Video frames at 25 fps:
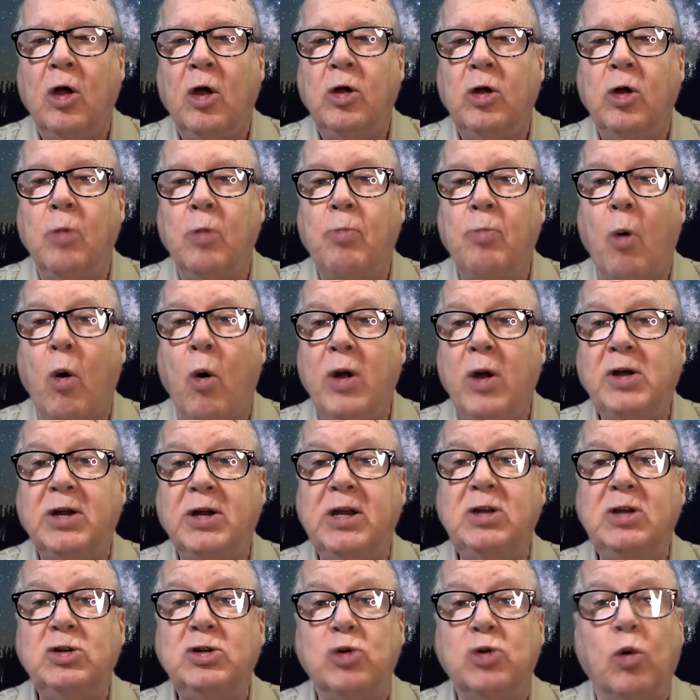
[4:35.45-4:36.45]
You're
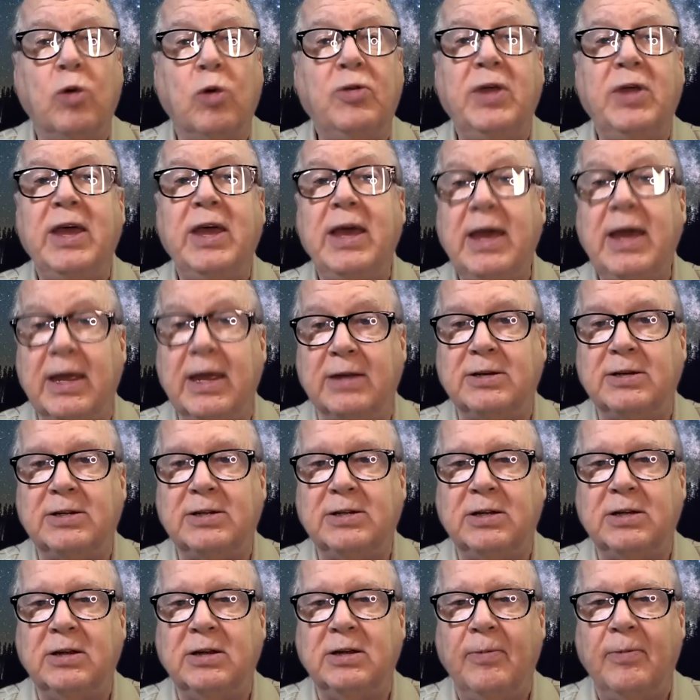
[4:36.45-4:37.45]
pointing toward the
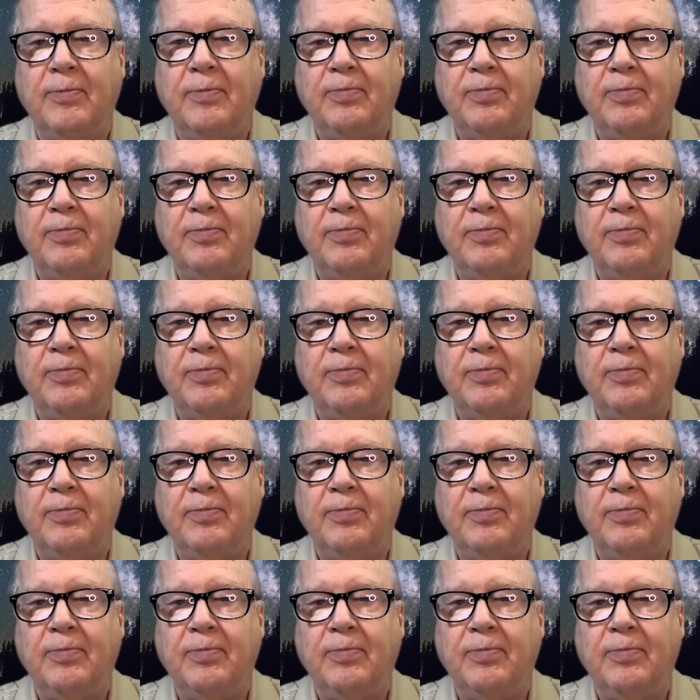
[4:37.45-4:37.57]
east.